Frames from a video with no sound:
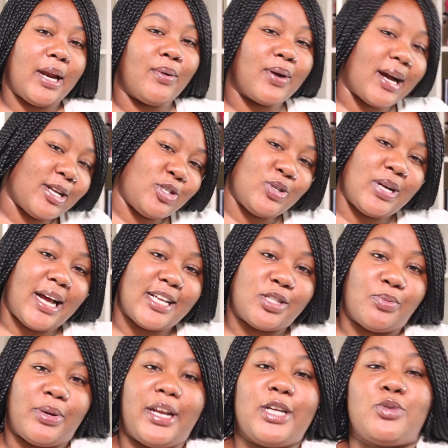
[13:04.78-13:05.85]
And I'll catch you guys
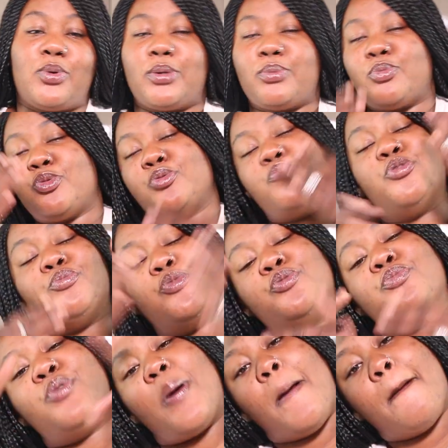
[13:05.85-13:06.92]
in my next one.
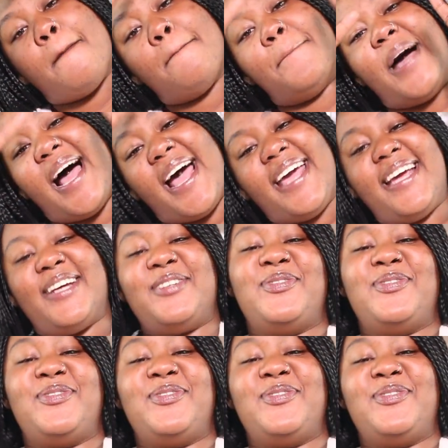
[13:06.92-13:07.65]
Bye.